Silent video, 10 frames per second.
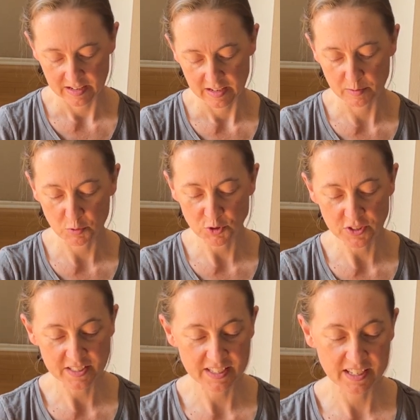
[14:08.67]

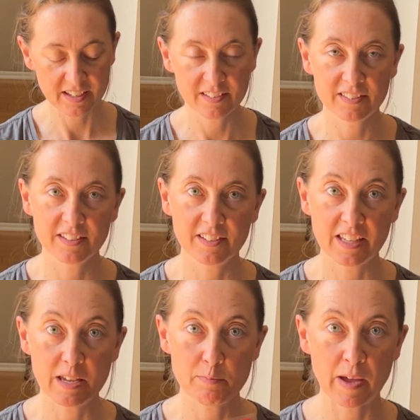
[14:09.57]
emergency little
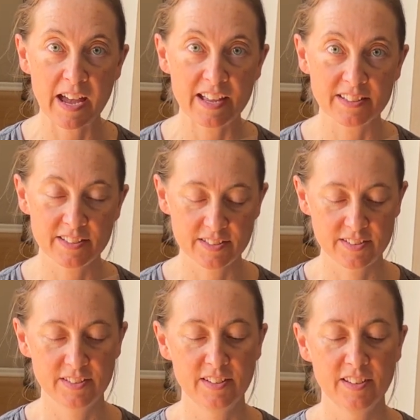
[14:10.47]
heat pads
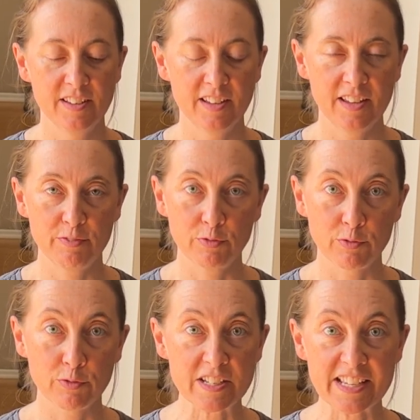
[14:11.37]
if we're
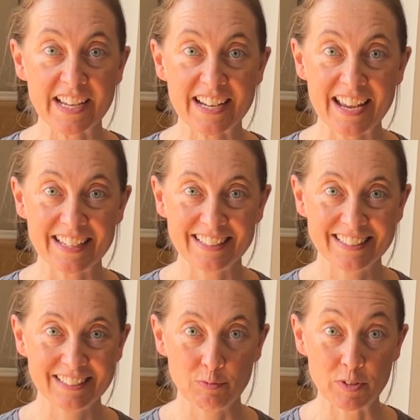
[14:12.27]
freezing at night.
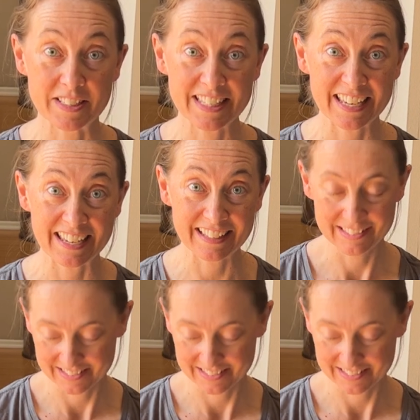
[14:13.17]
We'll see.